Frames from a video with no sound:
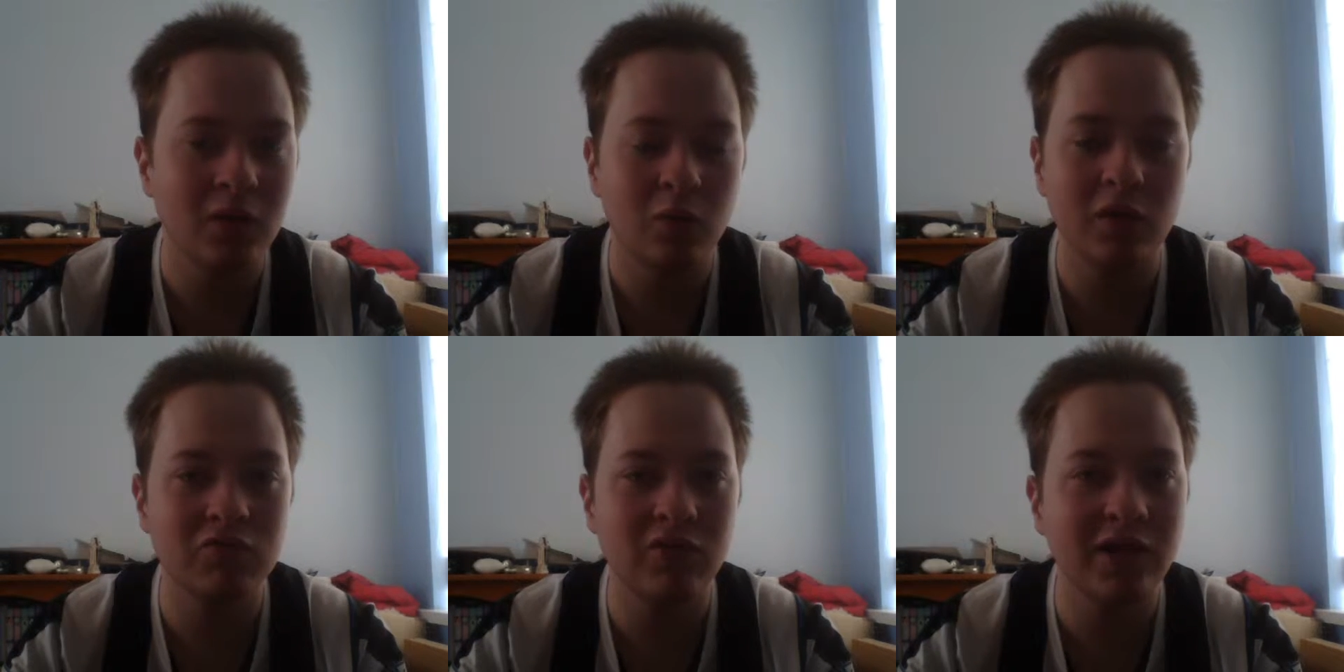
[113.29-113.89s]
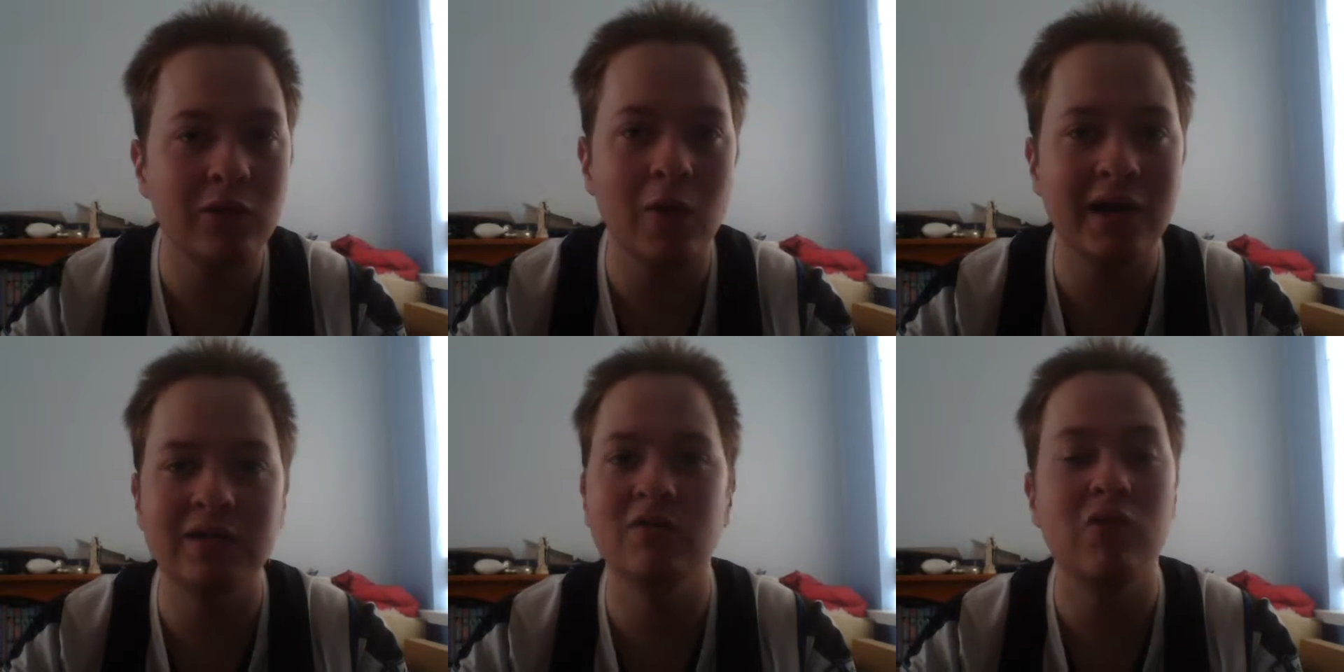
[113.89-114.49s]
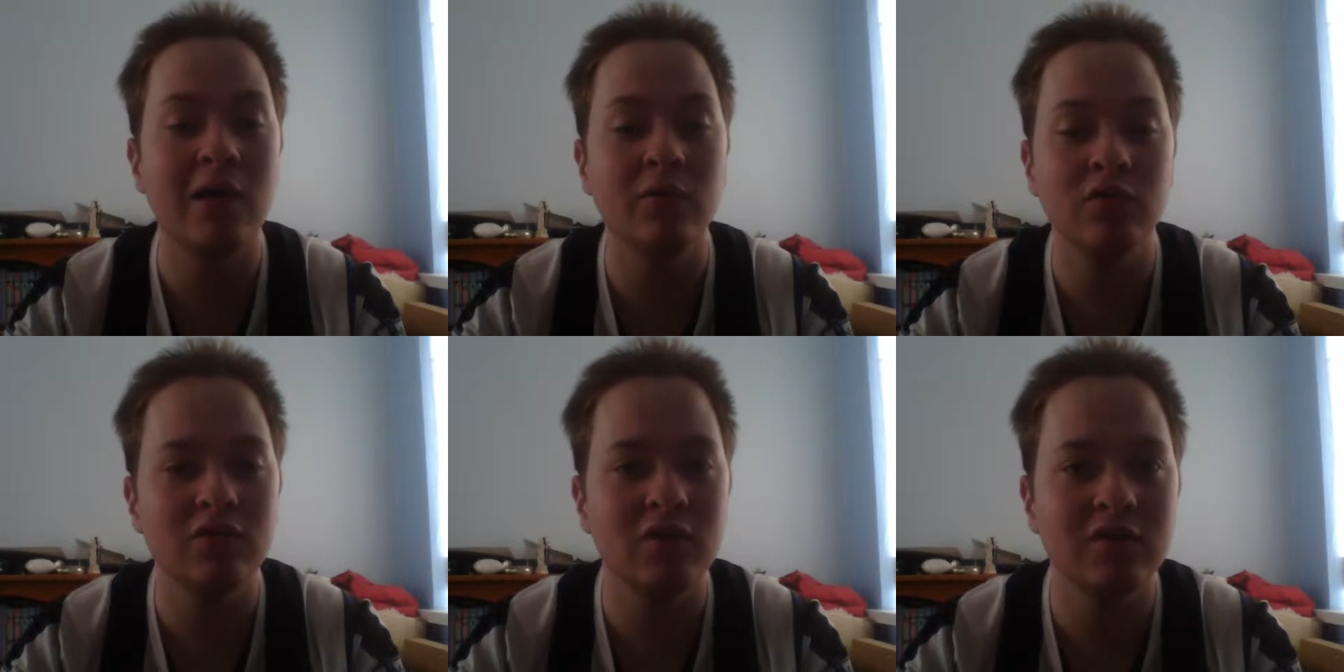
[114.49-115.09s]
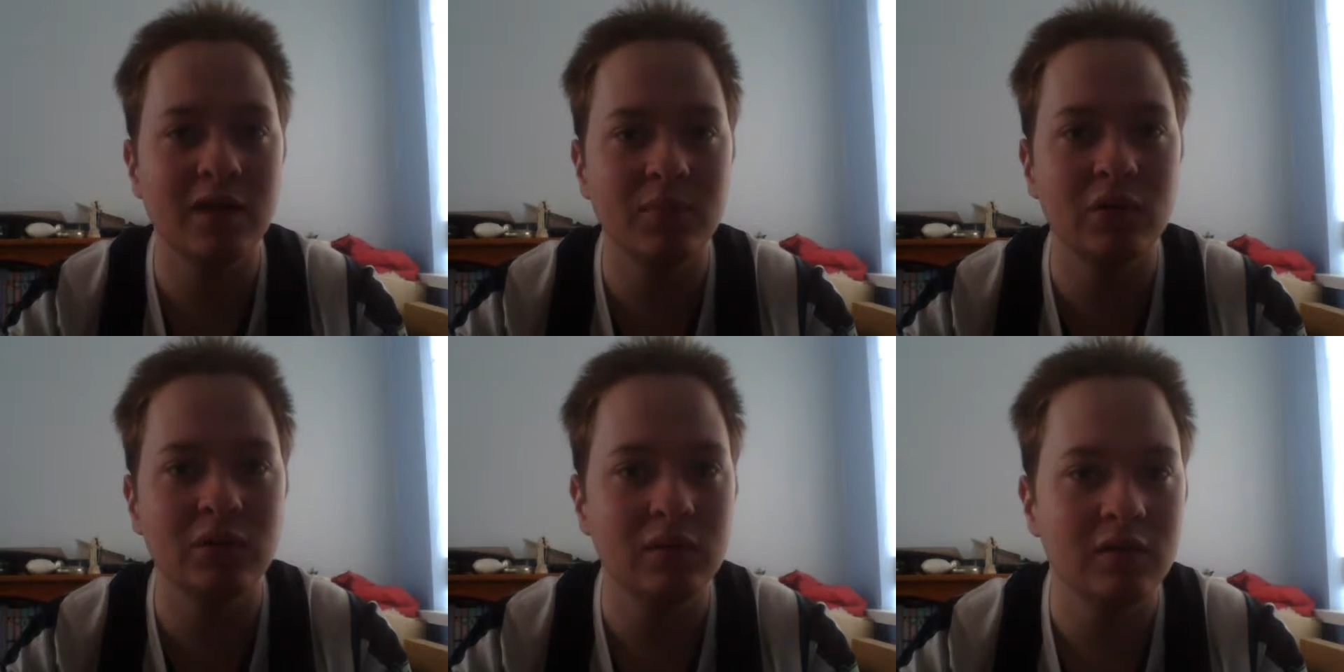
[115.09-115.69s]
with radioactive rounds, for example.